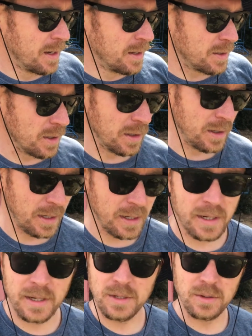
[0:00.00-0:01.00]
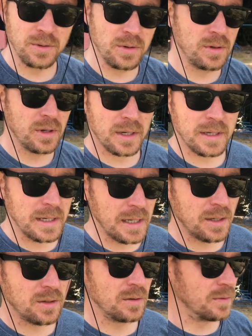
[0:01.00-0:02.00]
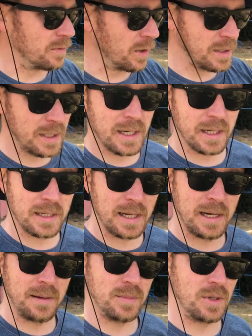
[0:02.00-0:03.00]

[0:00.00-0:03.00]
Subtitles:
So you do not need to verticut LM.